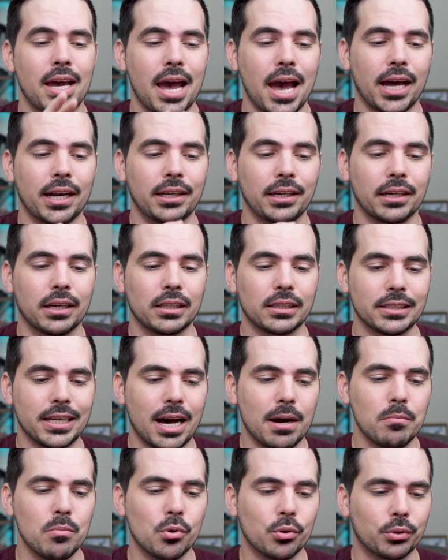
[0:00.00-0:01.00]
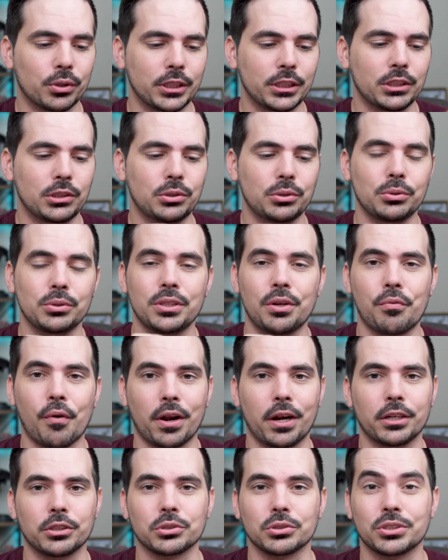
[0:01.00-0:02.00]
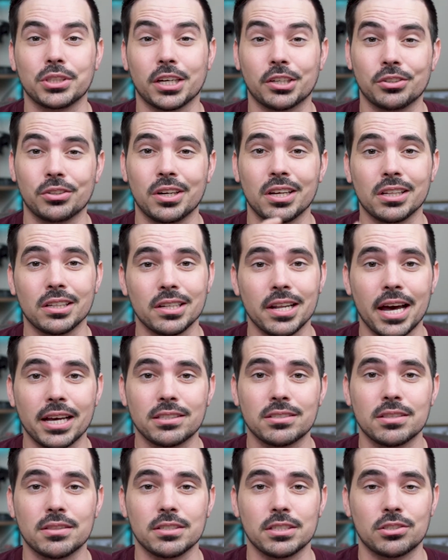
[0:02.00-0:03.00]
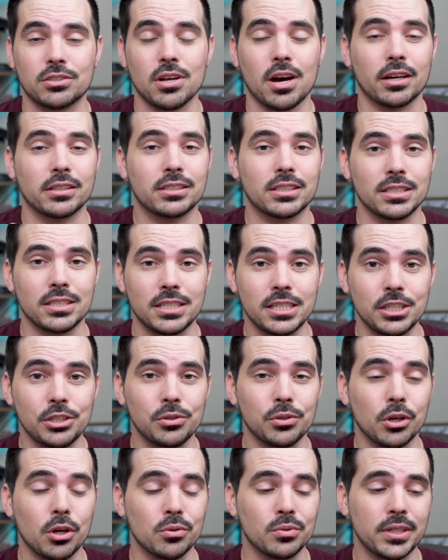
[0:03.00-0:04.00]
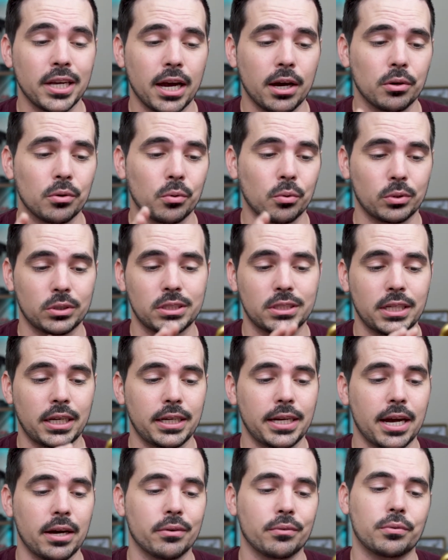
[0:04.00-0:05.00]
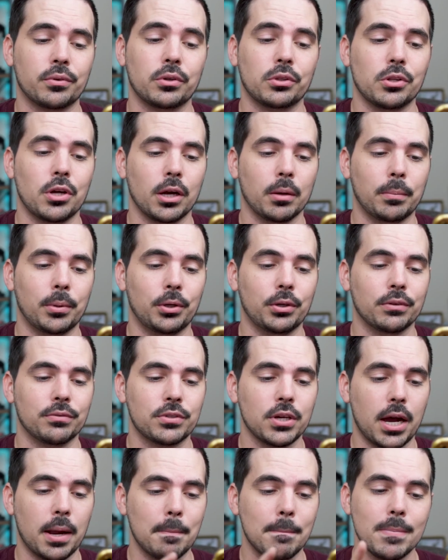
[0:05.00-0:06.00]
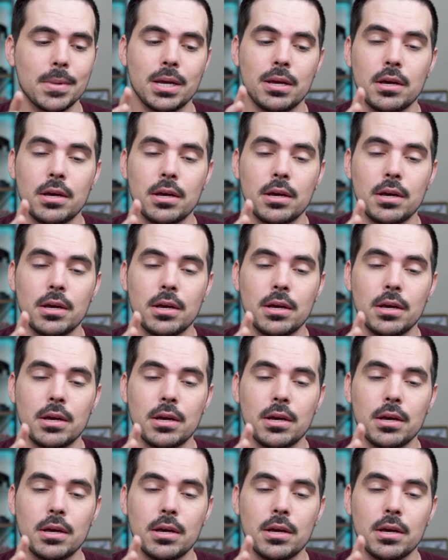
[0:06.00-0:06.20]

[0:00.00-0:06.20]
adding a lot more into the financial sector unless the stocks continue to go down or stay down for a long period of time.